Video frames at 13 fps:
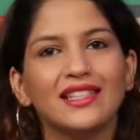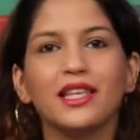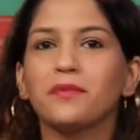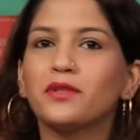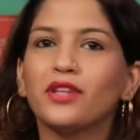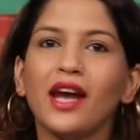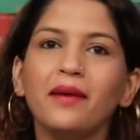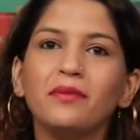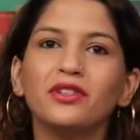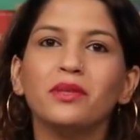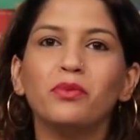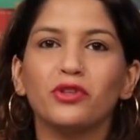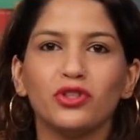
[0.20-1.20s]
Subscribe to
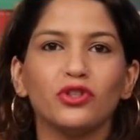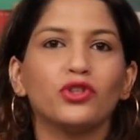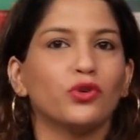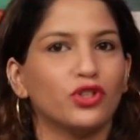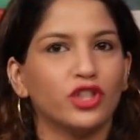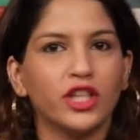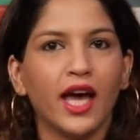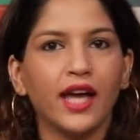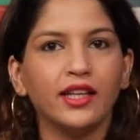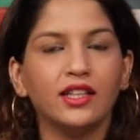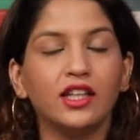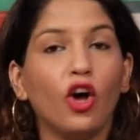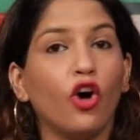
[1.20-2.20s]
the Books on Toast
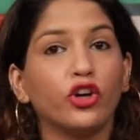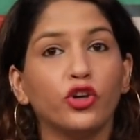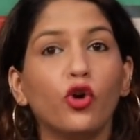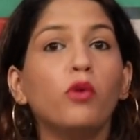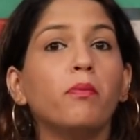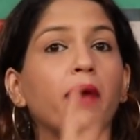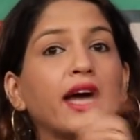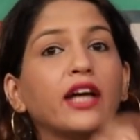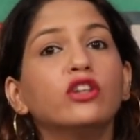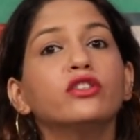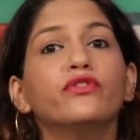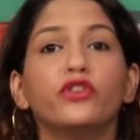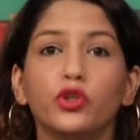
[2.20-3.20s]
channel or no
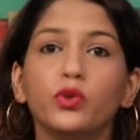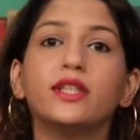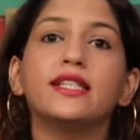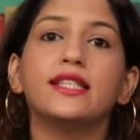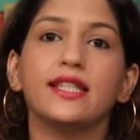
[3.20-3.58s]
mangoes for you this